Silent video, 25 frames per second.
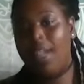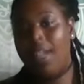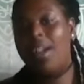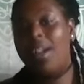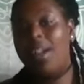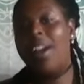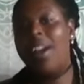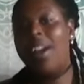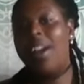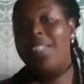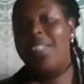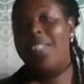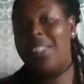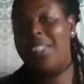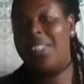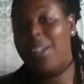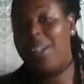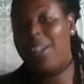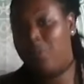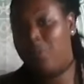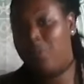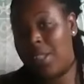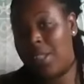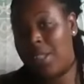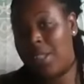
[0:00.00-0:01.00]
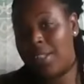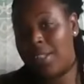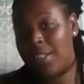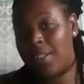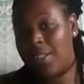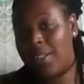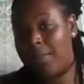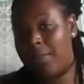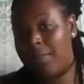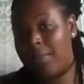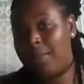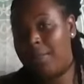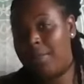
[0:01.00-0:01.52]
I need that rest
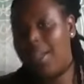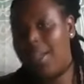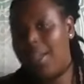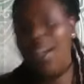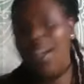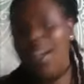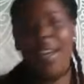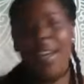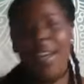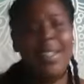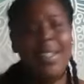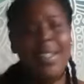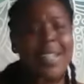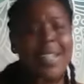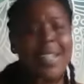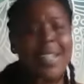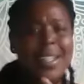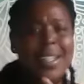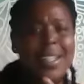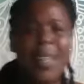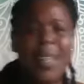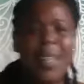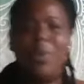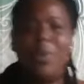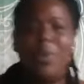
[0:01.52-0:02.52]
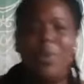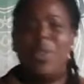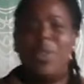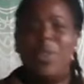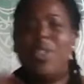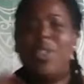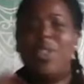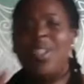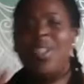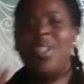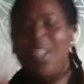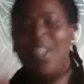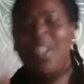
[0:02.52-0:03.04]
time. I need that time to
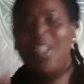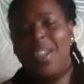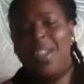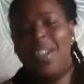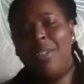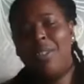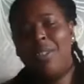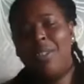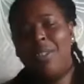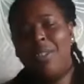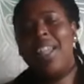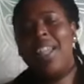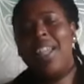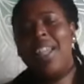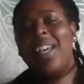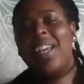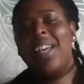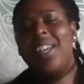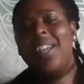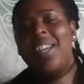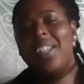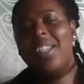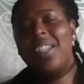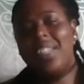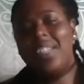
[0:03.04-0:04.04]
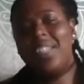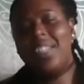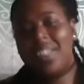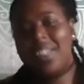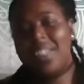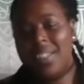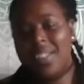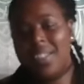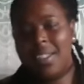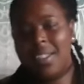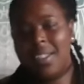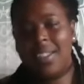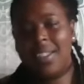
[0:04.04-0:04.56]
just
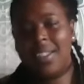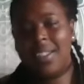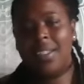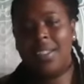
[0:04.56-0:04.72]
relax,